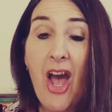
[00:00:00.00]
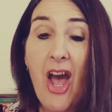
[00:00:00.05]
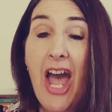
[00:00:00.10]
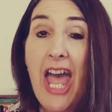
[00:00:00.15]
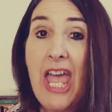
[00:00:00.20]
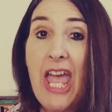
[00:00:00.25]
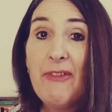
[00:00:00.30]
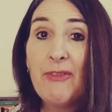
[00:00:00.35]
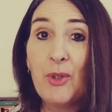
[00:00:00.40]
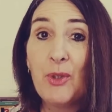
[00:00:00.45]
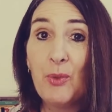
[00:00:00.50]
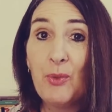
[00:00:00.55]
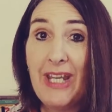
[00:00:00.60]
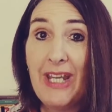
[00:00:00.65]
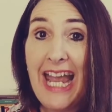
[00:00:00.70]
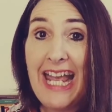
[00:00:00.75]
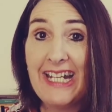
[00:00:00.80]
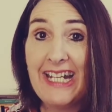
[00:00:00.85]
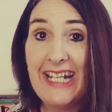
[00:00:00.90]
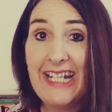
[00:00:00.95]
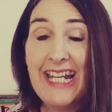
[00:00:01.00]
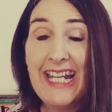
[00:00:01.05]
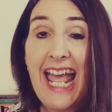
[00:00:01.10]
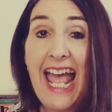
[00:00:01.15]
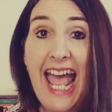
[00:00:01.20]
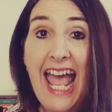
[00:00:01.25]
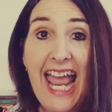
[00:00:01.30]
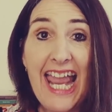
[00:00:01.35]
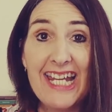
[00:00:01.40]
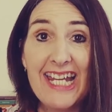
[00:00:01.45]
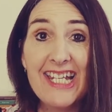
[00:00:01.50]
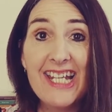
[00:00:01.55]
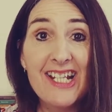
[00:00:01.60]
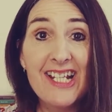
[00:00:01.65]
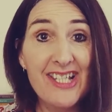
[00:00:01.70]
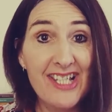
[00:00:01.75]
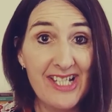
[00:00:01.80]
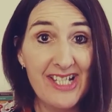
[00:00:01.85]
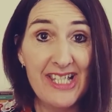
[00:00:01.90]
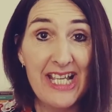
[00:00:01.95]
I have created 8
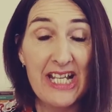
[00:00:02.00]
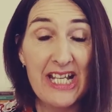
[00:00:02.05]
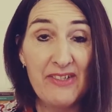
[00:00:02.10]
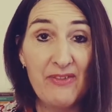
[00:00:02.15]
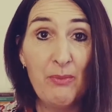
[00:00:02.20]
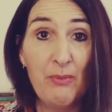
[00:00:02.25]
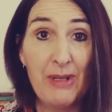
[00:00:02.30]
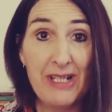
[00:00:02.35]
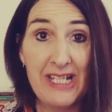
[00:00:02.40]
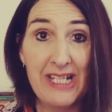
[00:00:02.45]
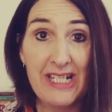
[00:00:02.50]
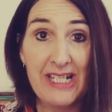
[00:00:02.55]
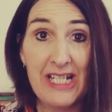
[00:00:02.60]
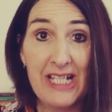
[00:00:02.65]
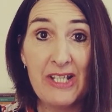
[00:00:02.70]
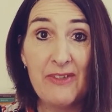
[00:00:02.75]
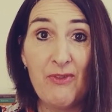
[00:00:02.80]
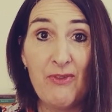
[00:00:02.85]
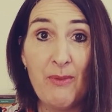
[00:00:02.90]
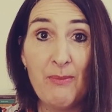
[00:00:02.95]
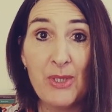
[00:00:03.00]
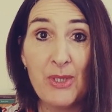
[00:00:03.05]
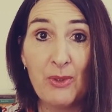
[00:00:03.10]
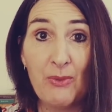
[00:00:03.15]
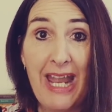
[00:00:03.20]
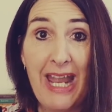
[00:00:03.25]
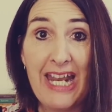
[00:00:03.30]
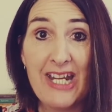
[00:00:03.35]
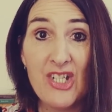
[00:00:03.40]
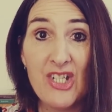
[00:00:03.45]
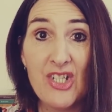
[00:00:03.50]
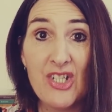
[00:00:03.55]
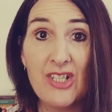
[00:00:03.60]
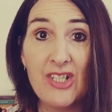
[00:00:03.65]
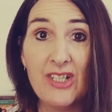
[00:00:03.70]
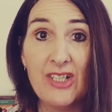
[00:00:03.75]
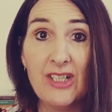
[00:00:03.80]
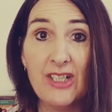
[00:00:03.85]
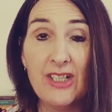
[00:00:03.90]
successful businesses from scratch.